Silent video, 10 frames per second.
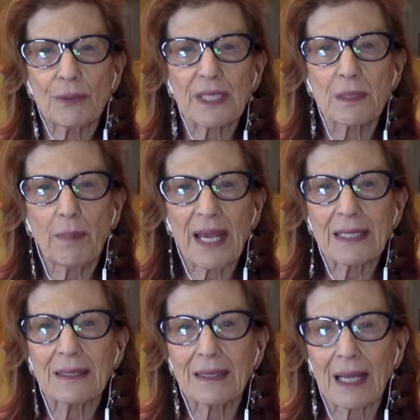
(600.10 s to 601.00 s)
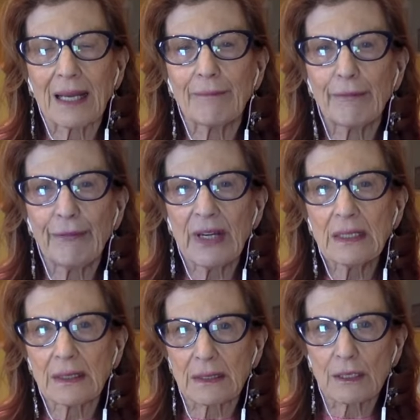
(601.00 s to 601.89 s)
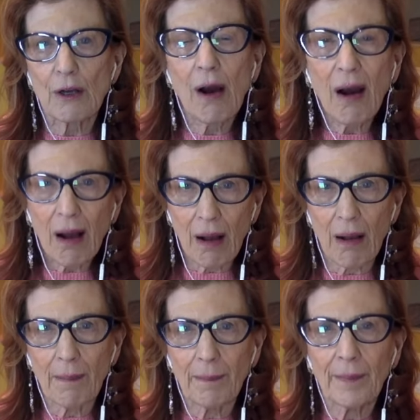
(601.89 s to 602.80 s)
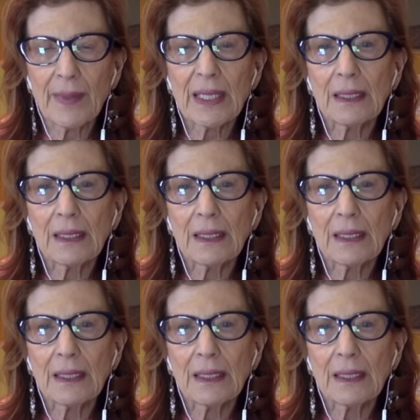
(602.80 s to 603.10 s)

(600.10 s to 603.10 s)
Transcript: a space that feels calm,